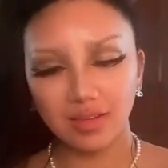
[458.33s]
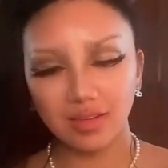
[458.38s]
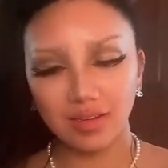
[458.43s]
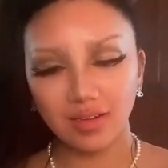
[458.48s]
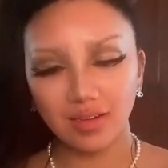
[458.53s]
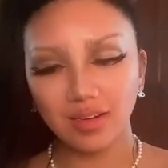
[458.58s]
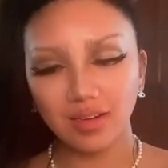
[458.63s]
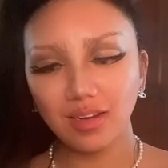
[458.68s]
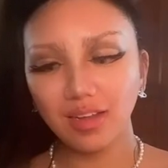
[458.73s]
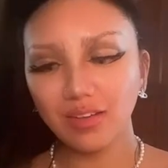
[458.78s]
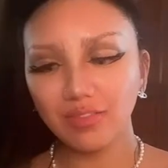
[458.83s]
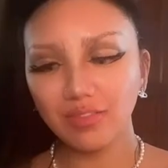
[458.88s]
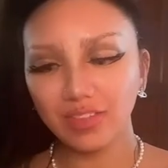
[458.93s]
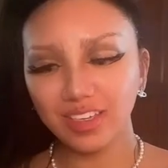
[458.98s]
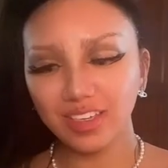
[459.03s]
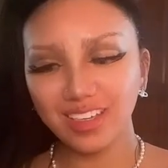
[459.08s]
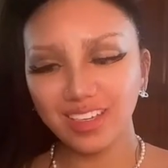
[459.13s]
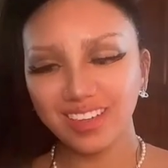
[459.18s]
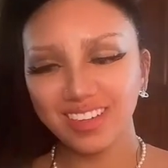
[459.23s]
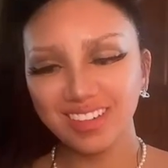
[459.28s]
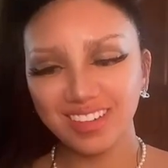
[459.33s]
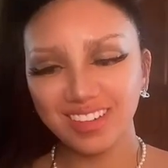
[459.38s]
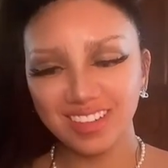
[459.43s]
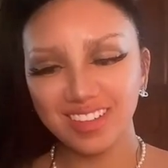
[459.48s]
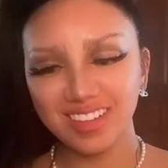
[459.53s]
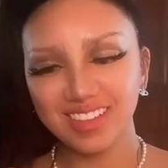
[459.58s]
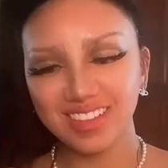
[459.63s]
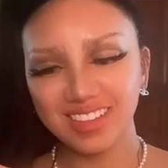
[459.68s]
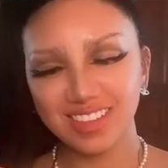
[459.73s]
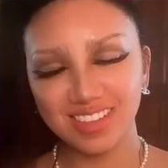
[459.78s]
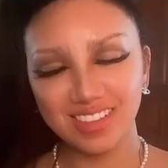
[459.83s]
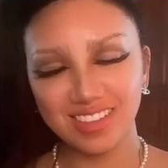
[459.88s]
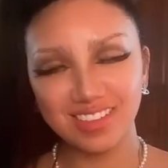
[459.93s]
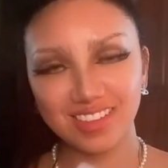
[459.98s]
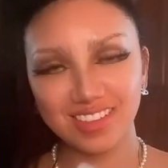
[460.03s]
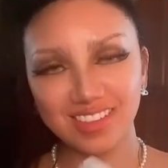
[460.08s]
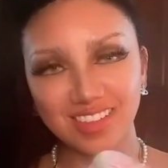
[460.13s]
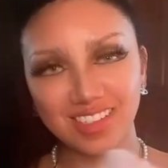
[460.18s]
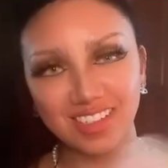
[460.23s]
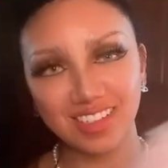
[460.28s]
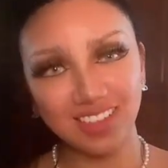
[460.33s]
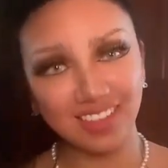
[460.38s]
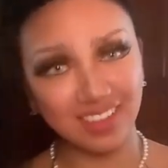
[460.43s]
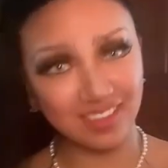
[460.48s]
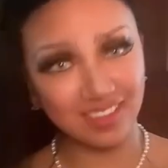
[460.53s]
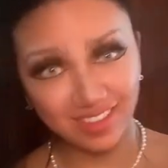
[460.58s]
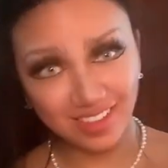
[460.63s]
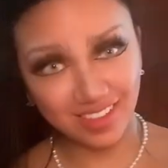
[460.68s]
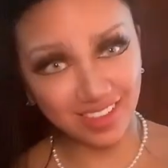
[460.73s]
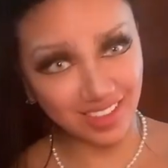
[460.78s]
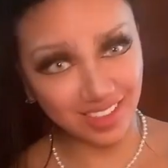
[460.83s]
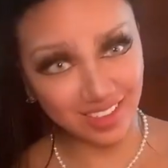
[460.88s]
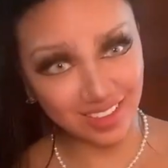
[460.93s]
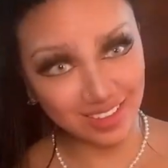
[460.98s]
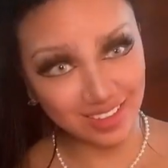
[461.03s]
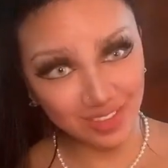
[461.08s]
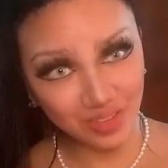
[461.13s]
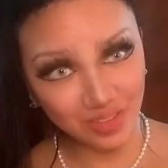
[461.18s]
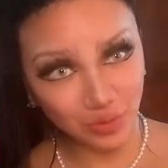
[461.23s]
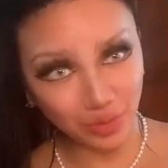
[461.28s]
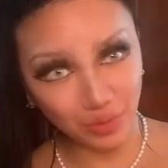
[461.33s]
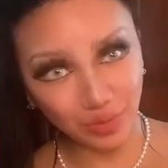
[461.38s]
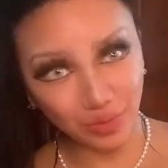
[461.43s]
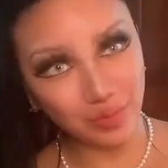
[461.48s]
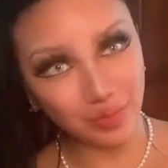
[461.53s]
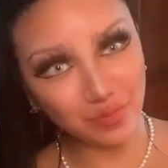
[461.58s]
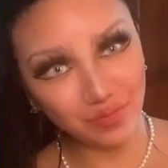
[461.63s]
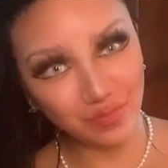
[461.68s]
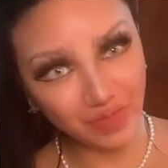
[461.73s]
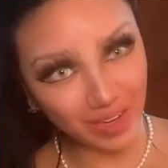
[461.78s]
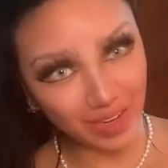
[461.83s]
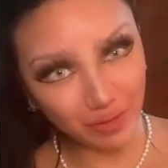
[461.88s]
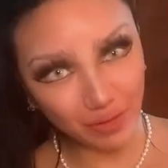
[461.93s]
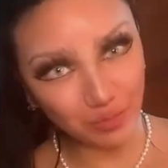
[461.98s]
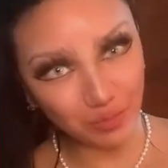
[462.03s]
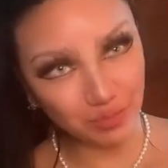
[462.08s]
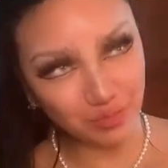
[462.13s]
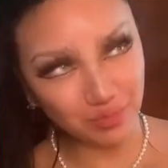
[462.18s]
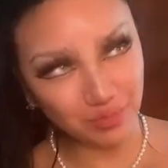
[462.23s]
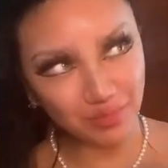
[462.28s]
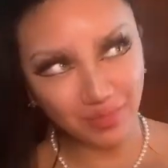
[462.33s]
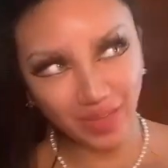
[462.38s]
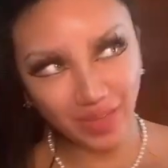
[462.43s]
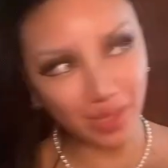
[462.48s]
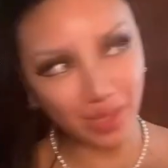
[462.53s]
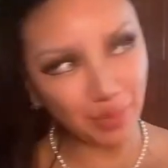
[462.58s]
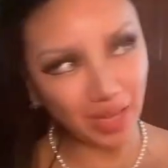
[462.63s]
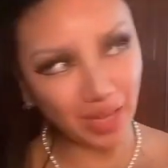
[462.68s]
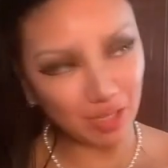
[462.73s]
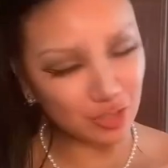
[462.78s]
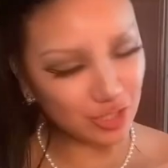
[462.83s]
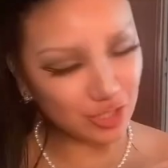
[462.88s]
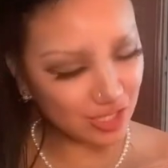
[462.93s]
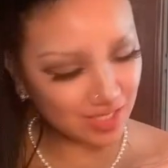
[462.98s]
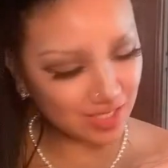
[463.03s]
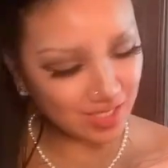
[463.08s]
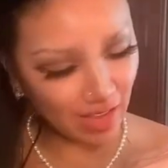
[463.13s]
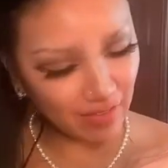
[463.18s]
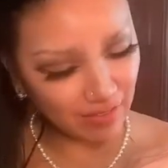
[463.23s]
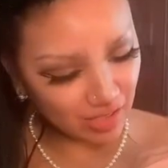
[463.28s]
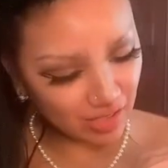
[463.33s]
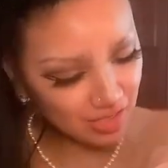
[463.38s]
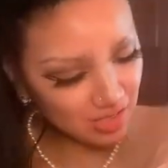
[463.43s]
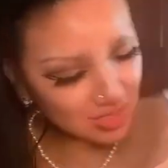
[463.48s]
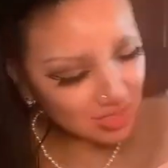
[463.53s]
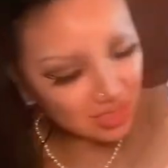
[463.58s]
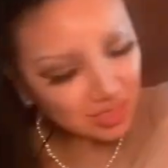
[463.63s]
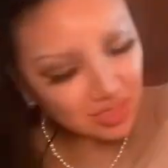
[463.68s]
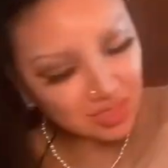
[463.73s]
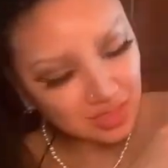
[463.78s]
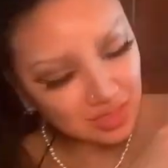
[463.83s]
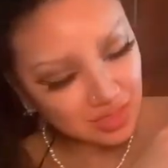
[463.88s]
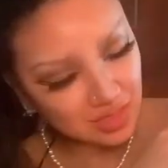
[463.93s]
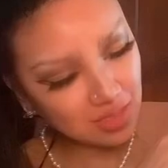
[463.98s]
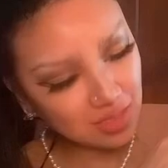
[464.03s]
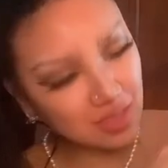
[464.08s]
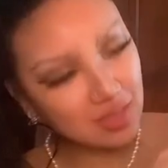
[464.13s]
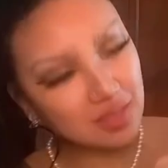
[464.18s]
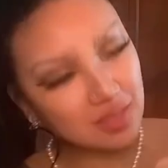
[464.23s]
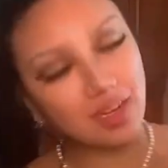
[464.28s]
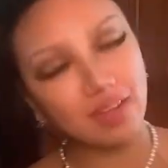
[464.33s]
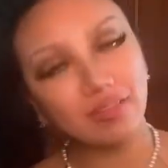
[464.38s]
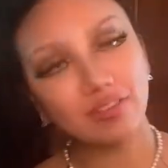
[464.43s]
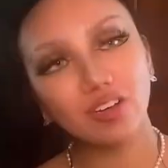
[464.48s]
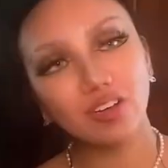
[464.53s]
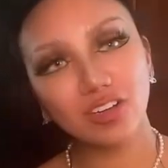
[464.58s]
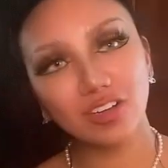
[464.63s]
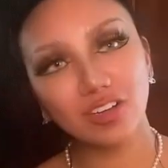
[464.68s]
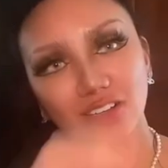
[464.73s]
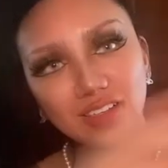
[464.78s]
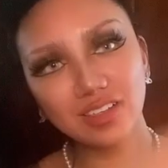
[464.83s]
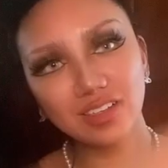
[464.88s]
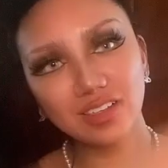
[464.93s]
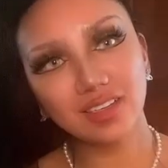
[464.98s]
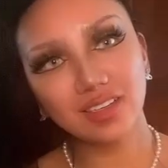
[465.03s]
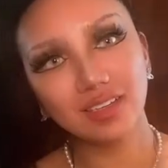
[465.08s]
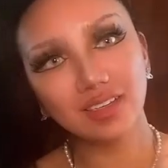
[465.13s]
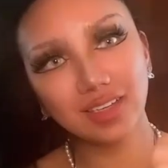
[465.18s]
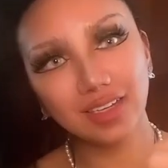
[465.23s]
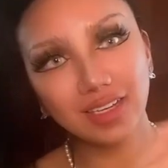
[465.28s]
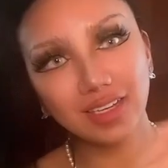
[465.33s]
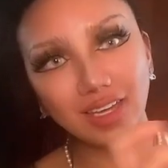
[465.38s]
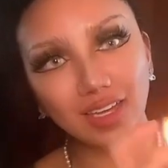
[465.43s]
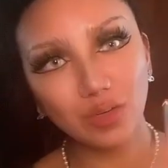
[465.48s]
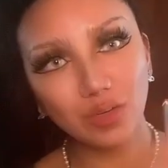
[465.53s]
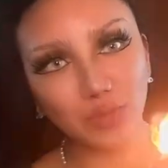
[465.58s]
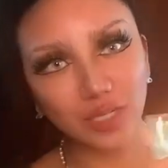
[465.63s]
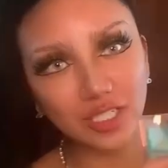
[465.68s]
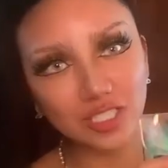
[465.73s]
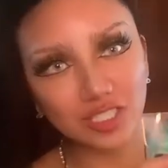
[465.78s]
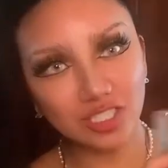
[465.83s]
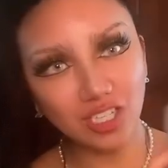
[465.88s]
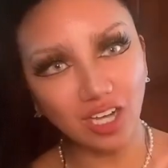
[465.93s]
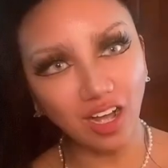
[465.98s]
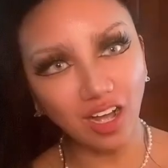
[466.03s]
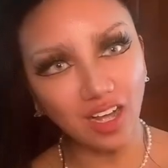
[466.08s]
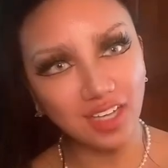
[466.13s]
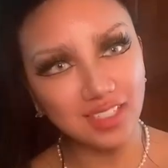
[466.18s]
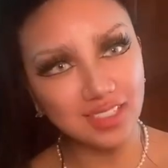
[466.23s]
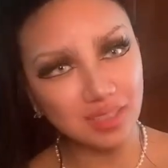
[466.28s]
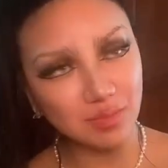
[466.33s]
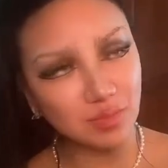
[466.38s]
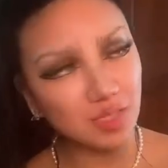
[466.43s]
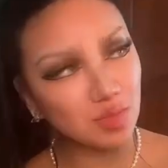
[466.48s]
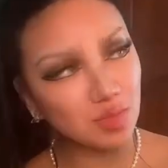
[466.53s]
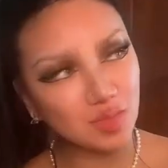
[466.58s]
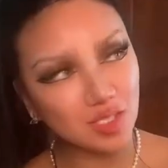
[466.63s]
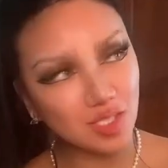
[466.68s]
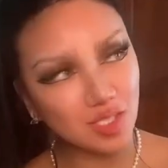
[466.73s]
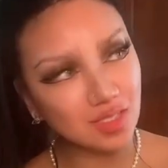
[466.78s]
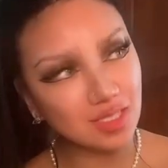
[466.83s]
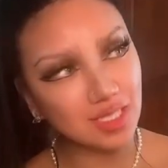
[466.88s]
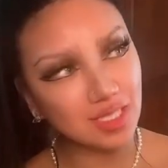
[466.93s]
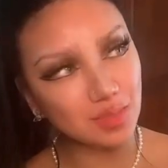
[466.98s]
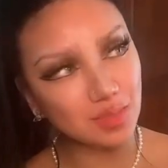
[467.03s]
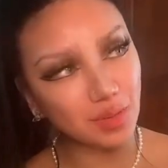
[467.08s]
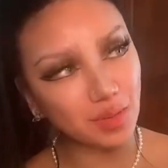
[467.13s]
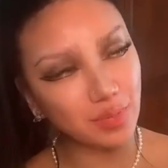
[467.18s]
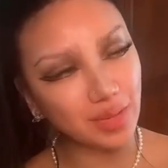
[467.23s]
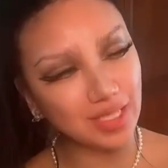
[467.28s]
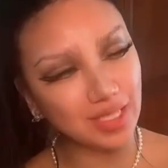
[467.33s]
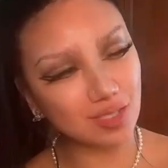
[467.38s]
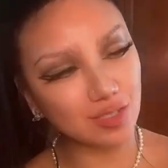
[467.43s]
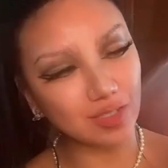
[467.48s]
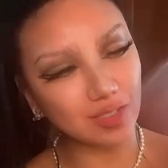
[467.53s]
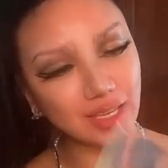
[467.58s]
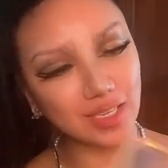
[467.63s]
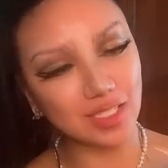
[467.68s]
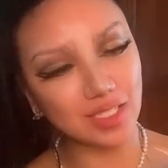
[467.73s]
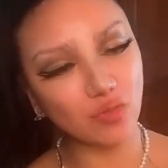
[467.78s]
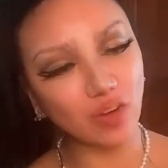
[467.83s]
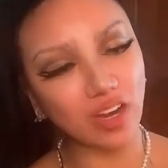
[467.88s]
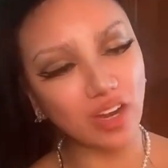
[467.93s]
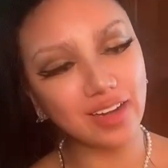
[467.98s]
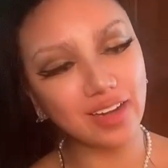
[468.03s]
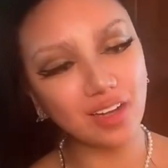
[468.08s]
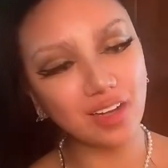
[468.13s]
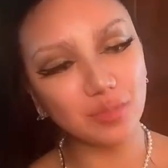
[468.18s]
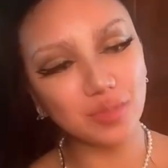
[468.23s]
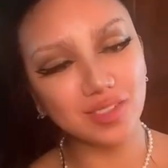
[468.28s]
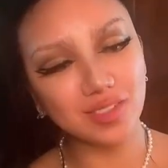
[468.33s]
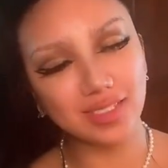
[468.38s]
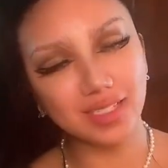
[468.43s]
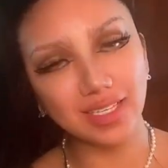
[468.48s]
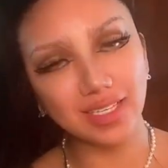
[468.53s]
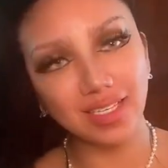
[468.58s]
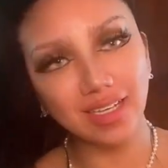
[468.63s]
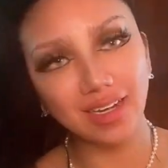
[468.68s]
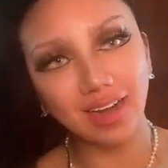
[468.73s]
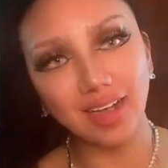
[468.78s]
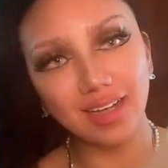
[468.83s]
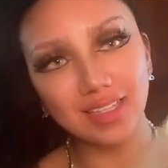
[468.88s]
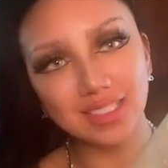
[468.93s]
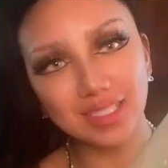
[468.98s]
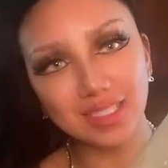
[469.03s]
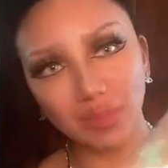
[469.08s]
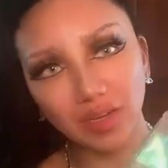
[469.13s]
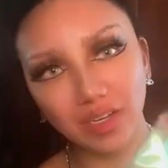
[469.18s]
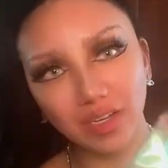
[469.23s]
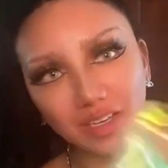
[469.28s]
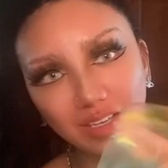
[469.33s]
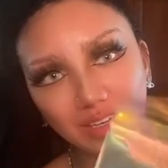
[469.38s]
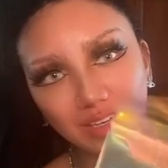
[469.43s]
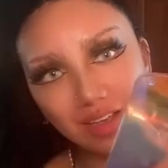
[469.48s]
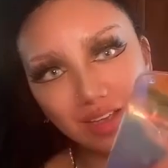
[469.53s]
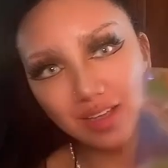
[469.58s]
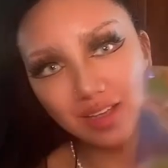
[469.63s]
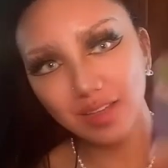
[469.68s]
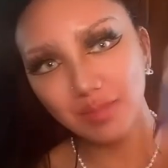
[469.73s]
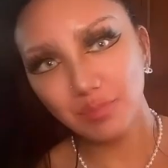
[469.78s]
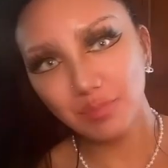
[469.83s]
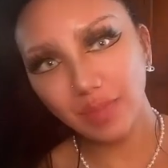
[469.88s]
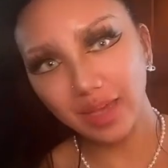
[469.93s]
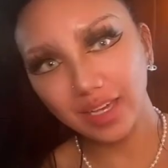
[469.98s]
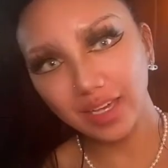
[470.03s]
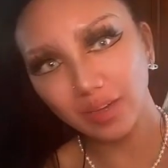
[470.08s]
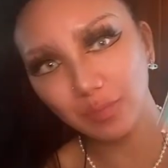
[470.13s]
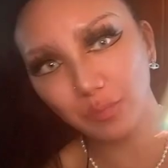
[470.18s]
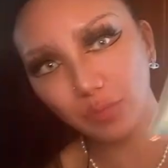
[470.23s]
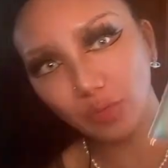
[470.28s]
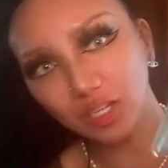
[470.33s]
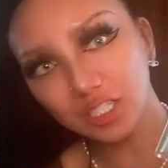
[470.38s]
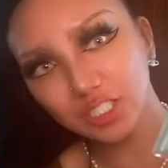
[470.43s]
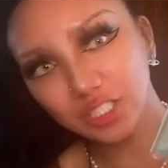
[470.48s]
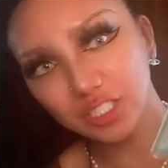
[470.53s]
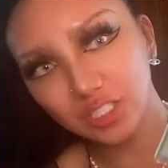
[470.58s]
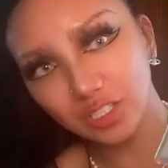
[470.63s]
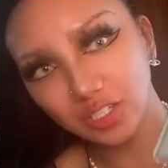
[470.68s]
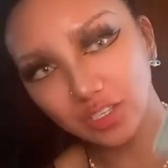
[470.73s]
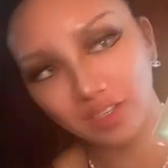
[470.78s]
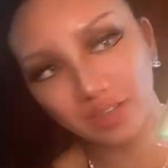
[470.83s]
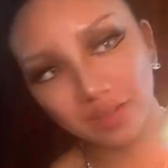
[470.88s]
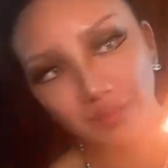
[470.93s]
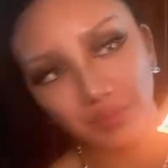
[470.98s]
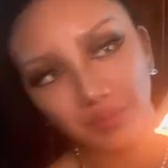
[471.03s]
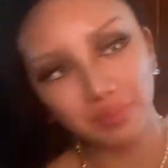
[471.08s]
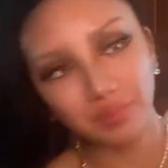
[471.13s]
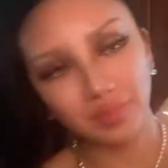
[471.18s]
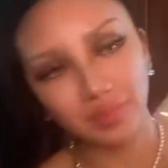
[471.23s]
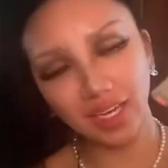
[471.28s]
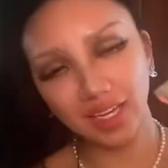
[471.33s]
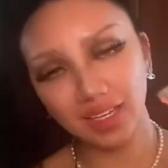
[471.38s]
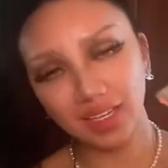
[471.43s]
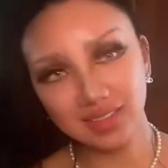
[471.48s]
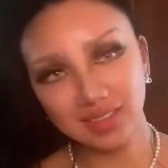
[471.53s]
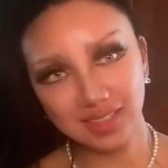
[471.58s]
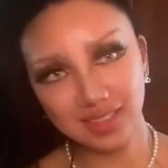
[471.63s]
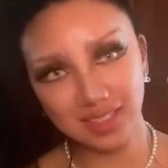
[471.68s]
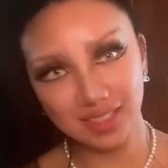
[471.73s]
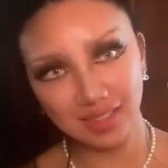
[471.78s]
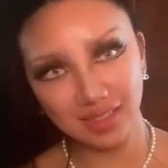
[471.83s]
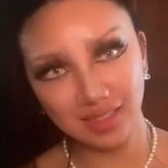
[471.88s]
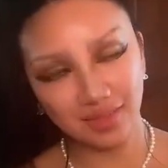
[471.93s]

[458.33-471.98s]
Love it. It's really, really one of my favorite makeup pouches ever. And I've got in here, which I sometimes use as my pencil case. Right now I'm using it as my makeup brush case.